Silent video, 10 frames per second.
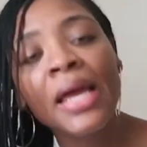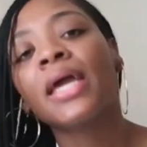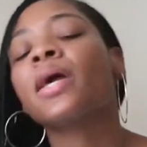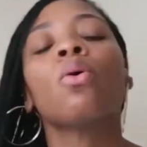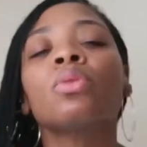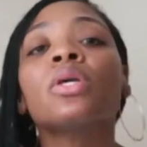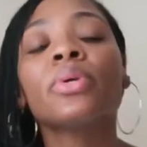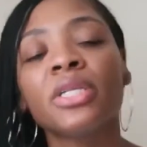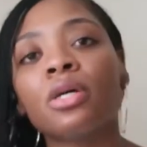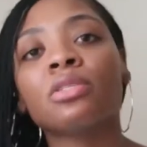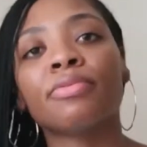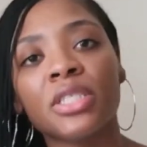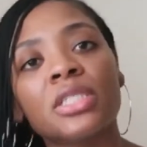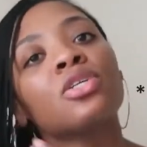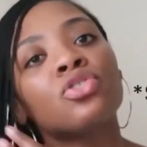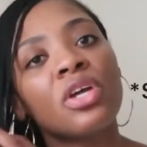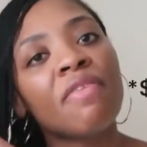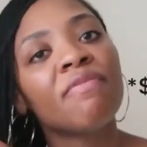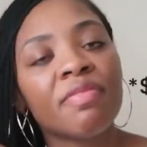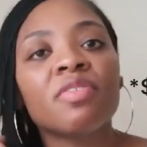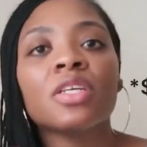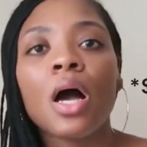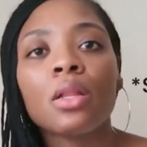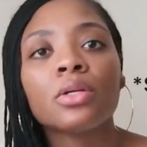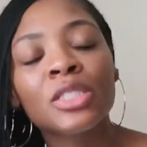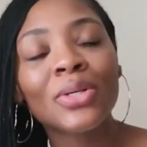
it only retails for $650.